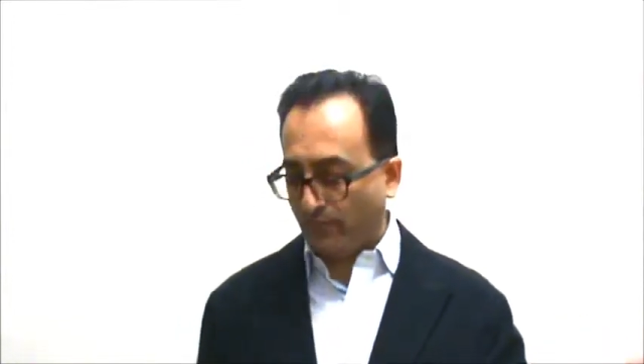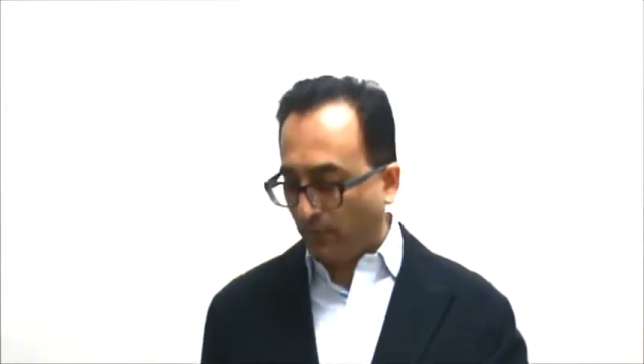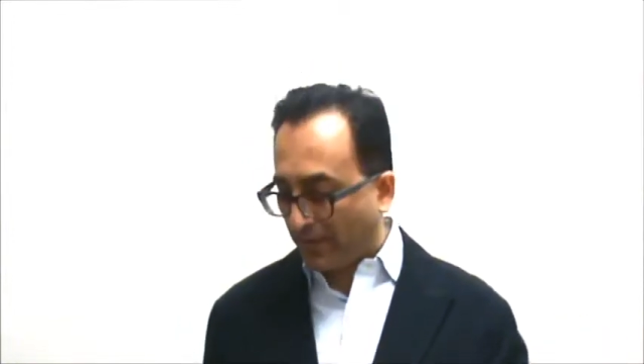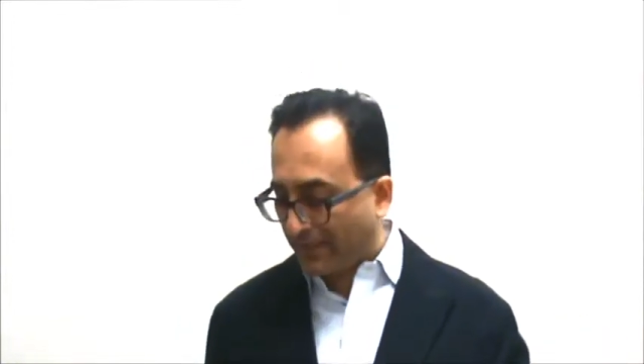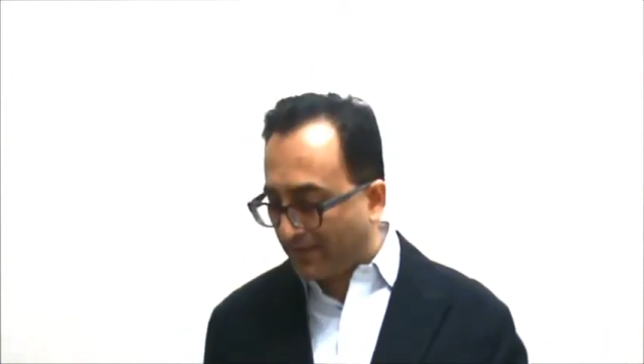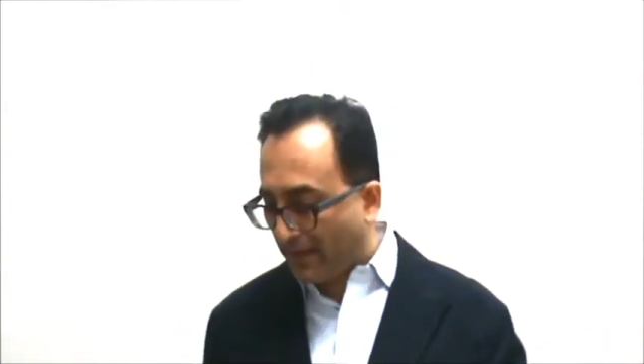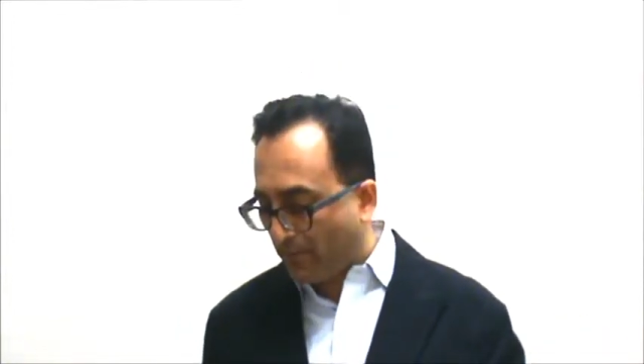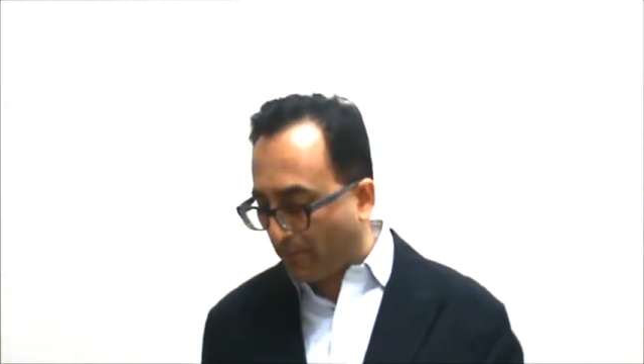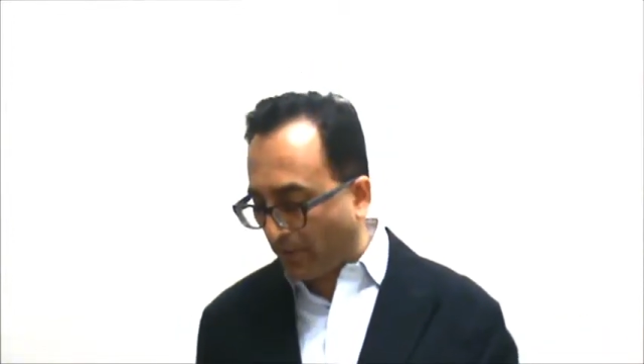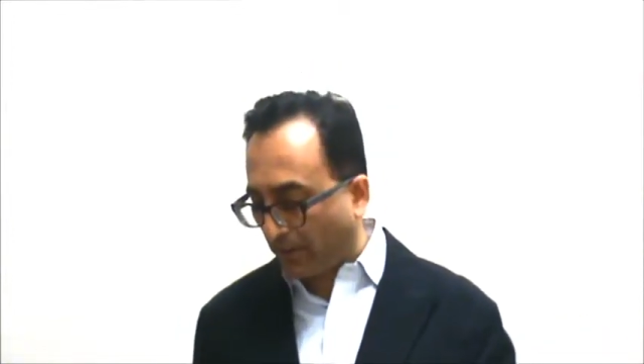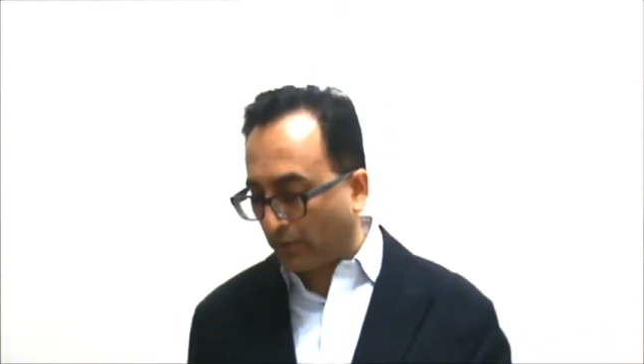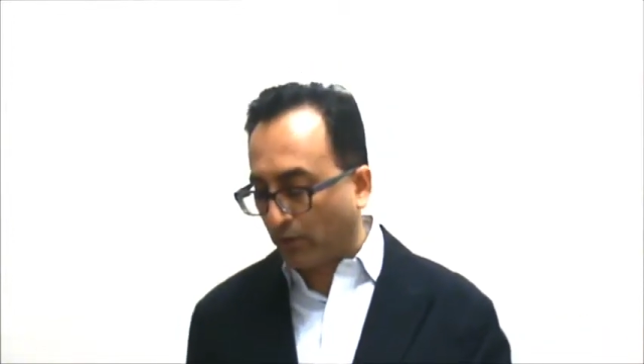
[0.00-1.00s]
For
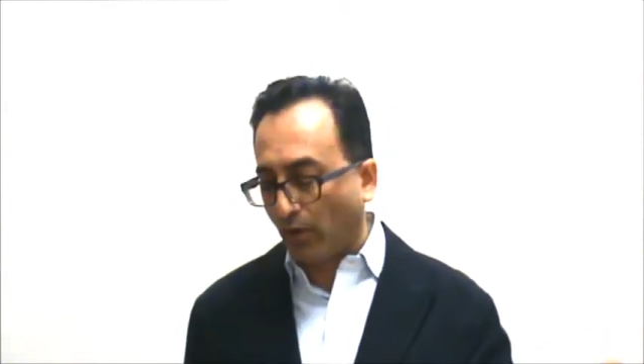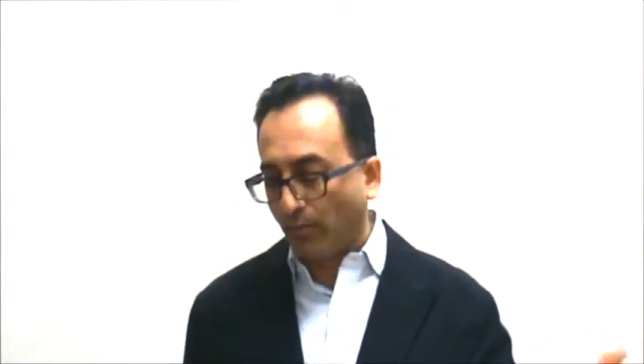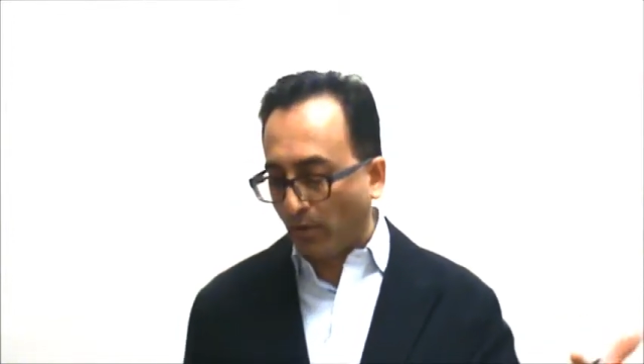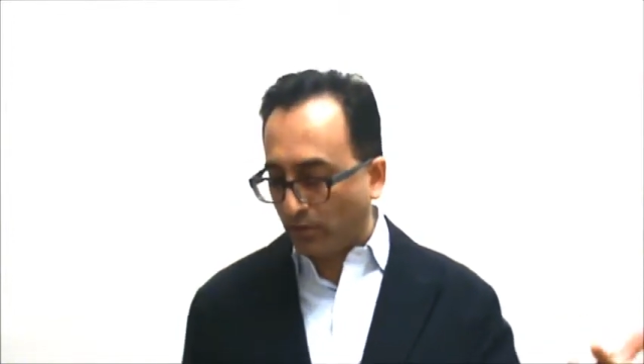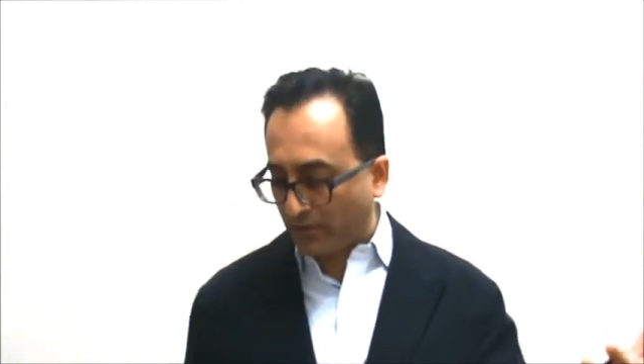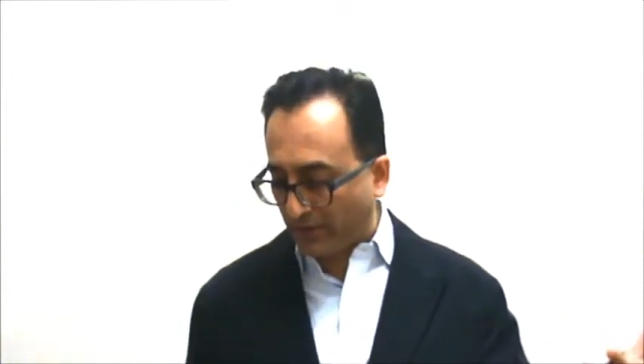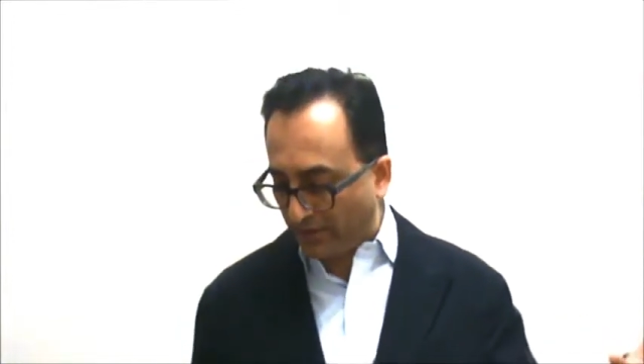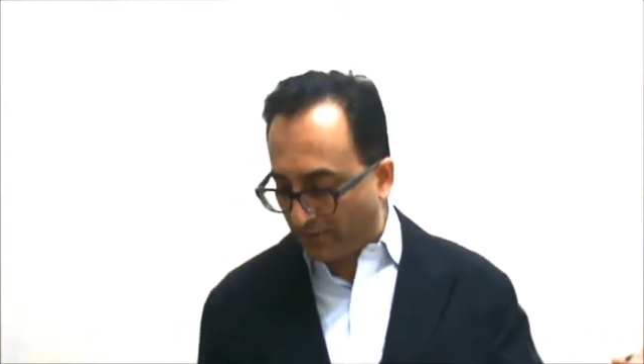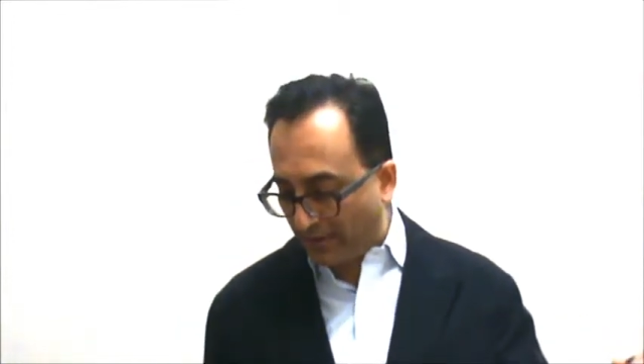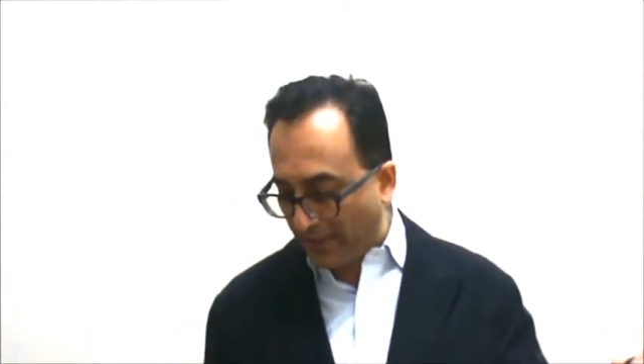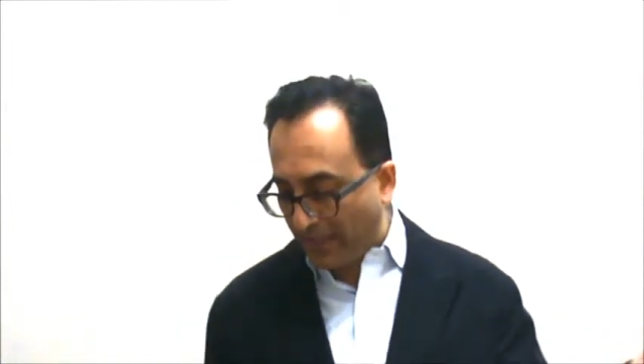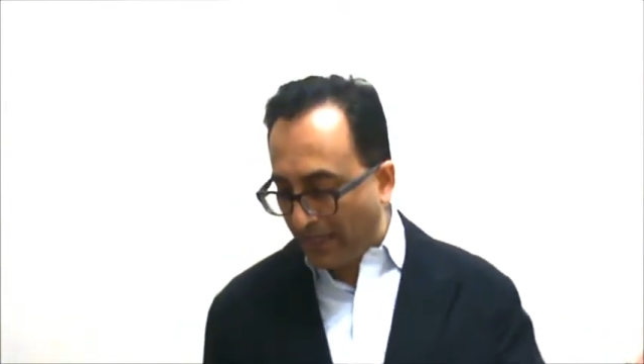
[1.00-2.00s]
example, thrombosis.